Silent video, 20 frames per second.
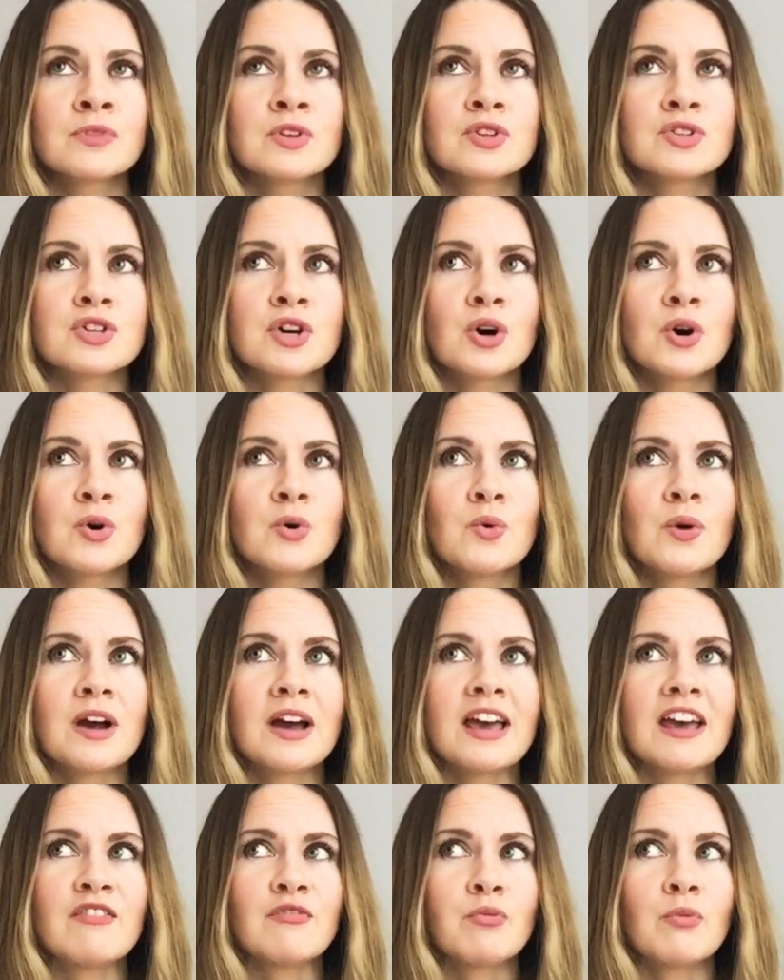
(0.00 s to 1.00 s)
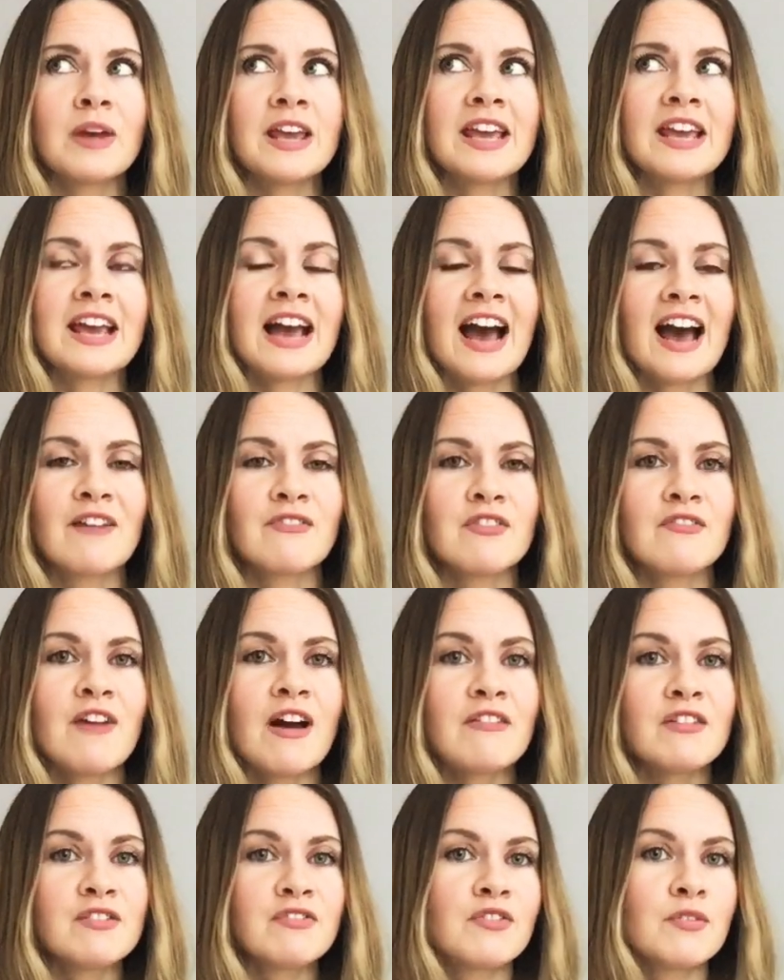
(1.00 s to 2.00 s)
So if we have a
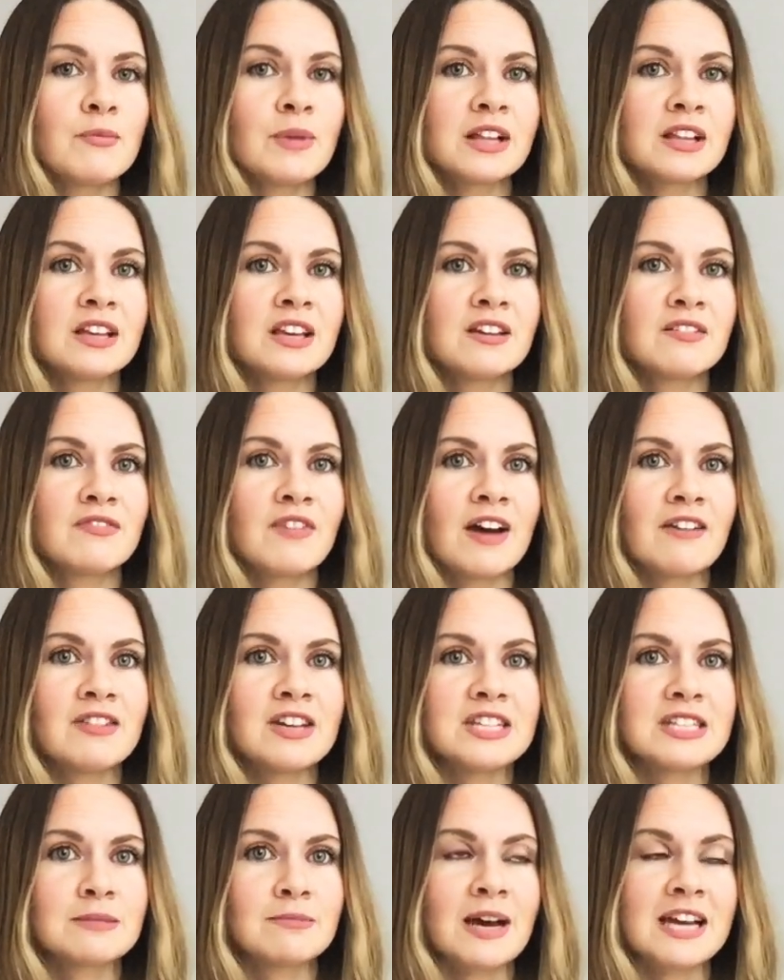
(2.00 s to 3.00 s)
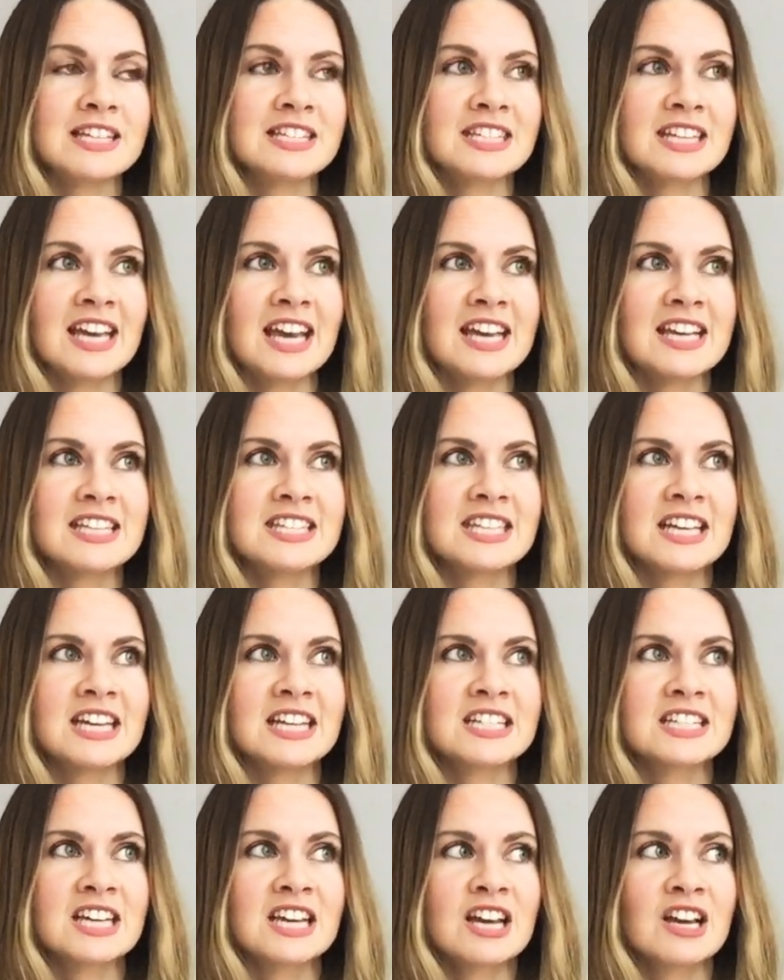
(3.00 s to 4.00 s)
very familiar, very
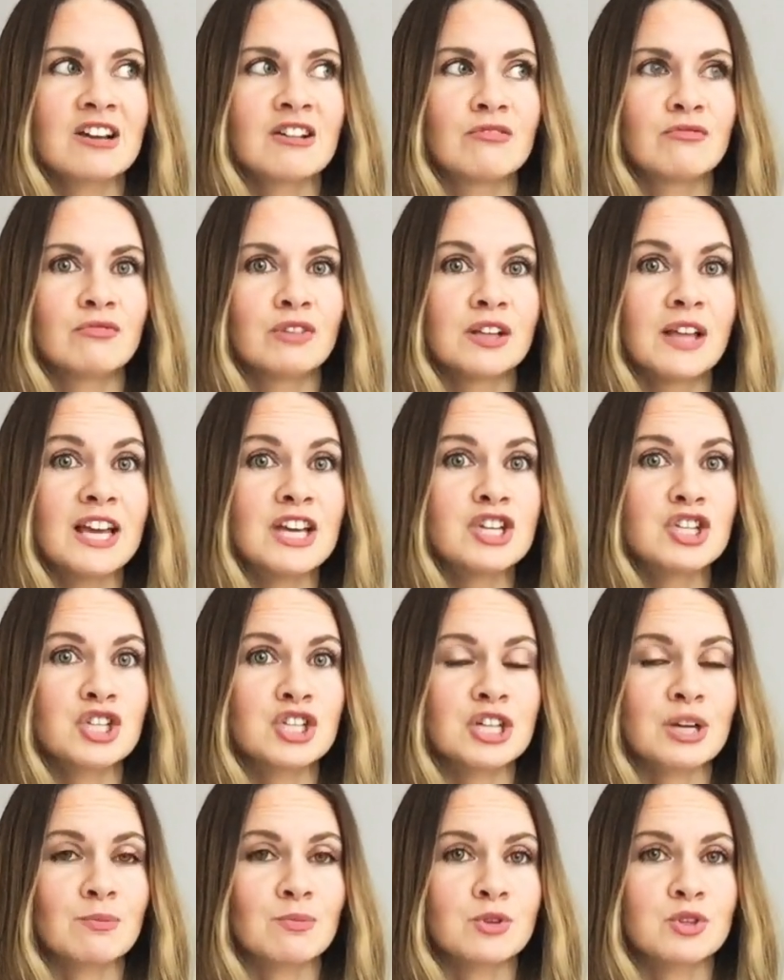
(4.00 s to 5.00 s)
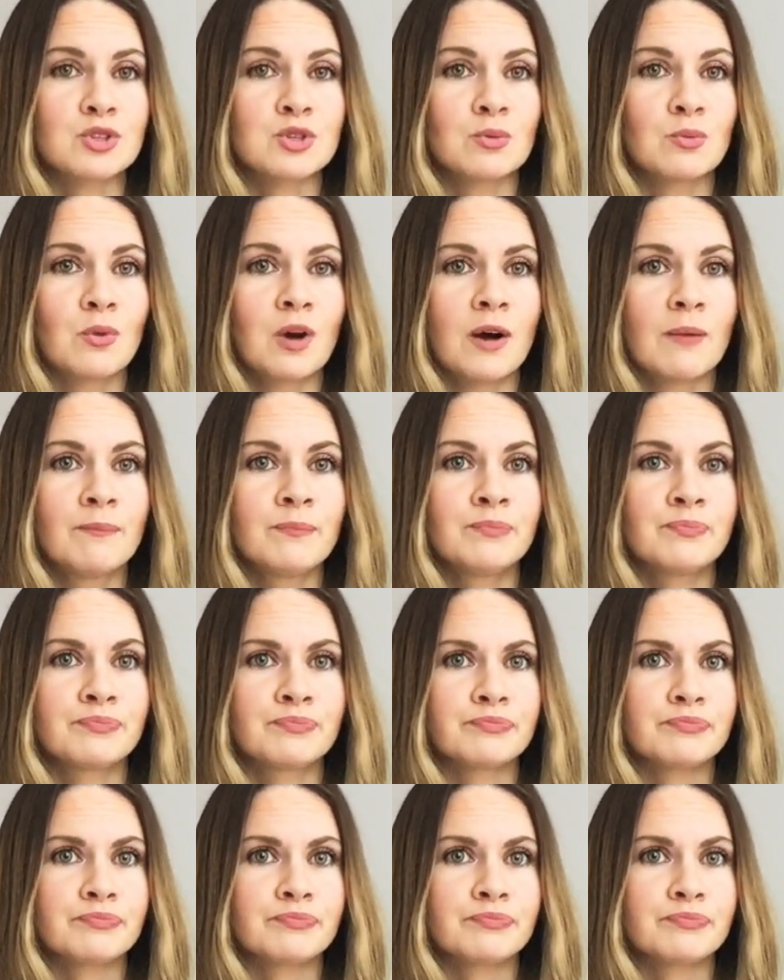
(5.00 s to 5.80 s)
domesticated relationship with someone,